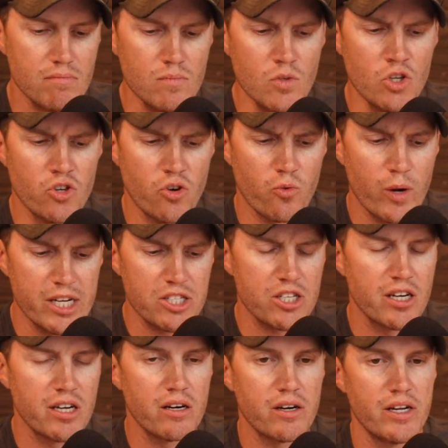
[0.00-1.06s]
your risk
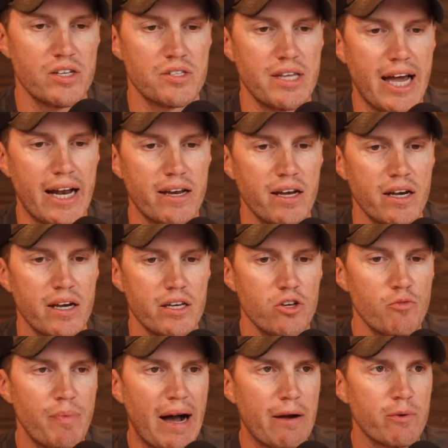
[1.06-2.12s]
here is that
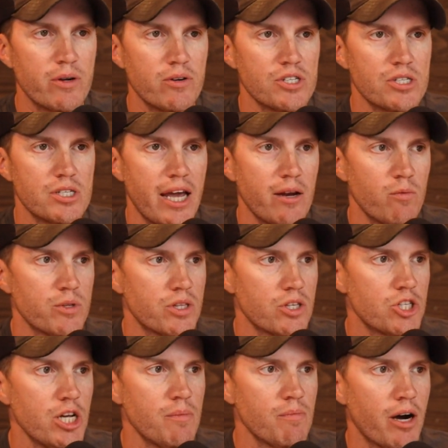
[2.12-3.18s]
you buy real estate with
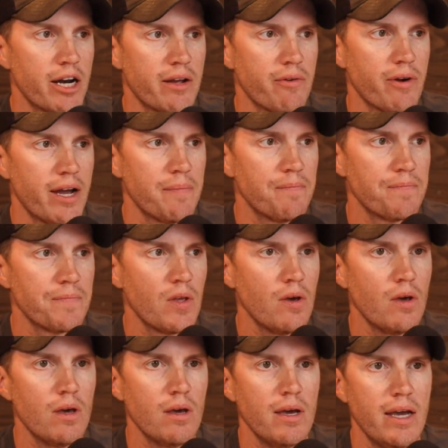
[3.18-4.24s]
cheap money, right?
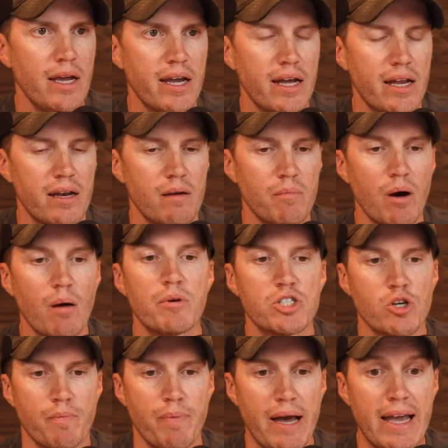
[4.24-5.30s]
And but
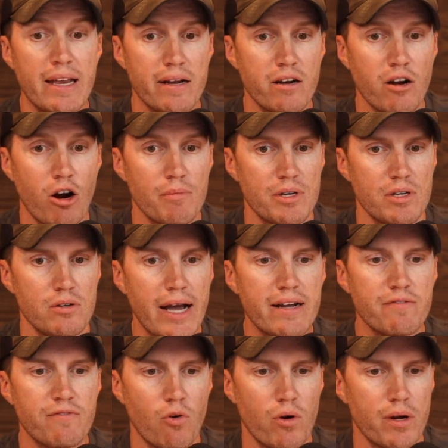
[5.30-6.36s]
you're paying an arm and a leg
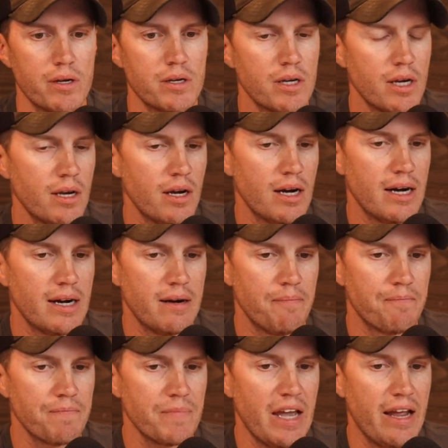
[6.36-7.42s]
for it.
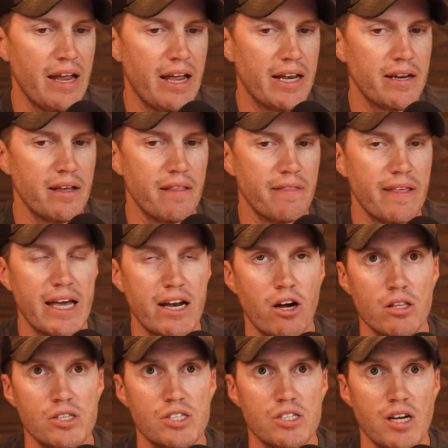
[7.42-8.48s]
Um, and then
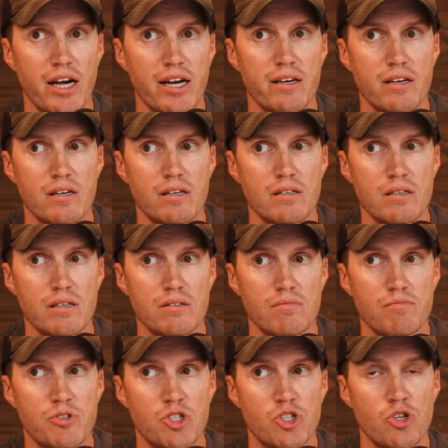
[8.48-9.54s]
all of a sudden,
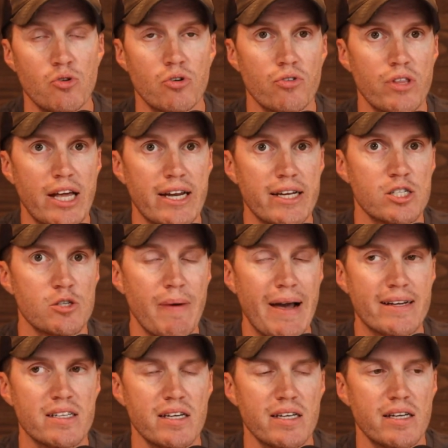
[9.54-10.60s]
sooner than
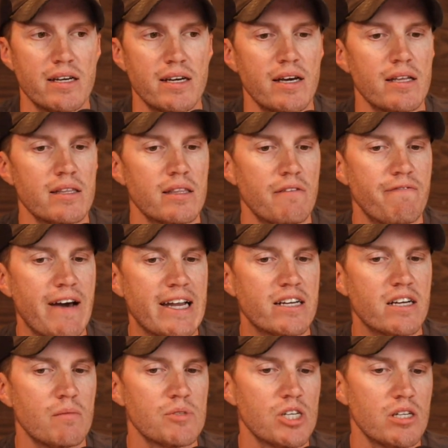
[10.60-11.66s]
expected, the Fed
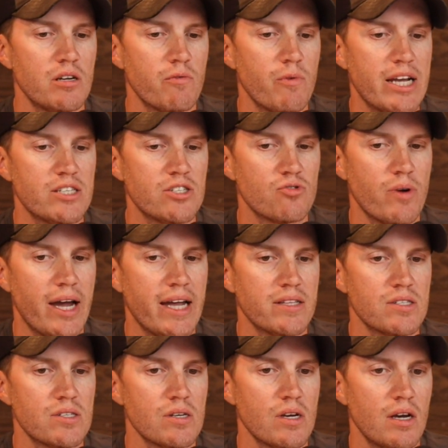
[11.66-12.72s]
comes in and raises rates